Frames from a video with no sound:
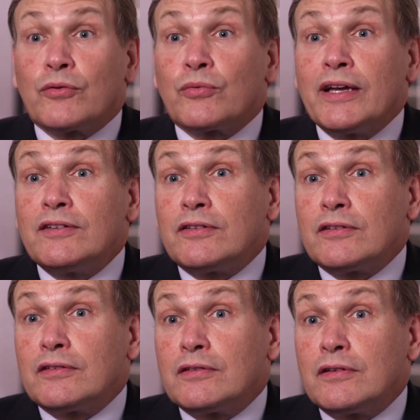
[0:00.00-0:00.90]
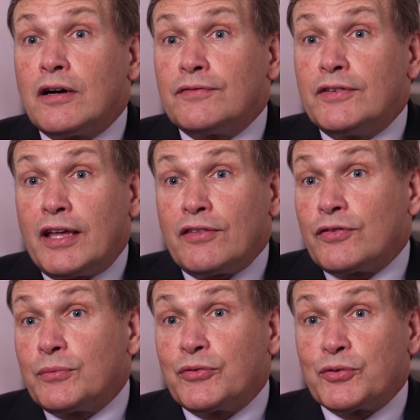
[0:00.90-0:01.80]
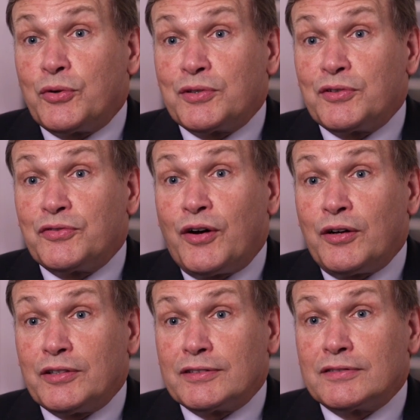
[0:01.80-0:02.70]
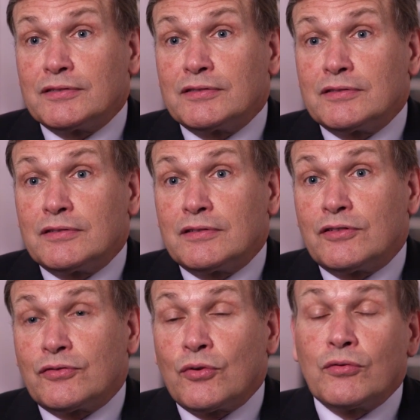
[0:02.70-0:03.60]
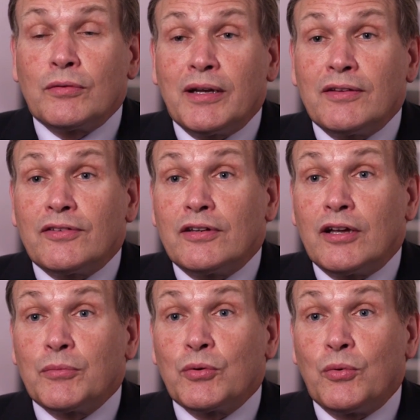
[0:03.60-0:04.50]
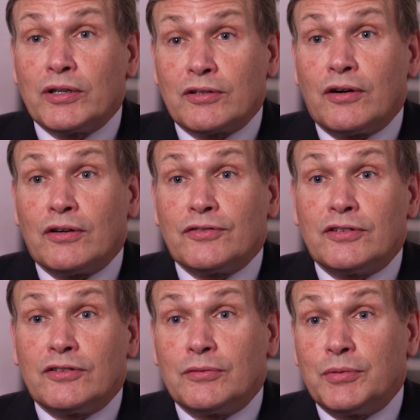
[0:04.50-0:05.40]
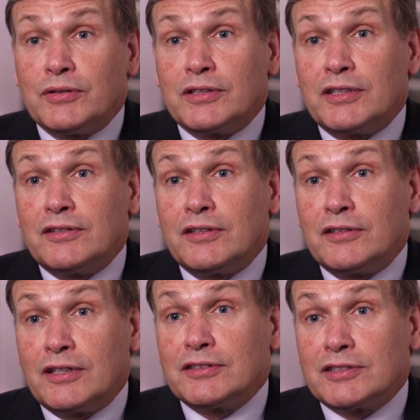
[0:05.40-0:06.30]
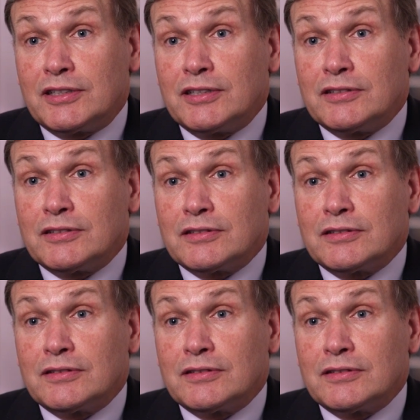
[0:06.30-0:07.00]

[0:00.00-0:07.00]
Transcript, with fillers: the rate of death from stroke is falling, stroke remains the number one cause of disability in the United States.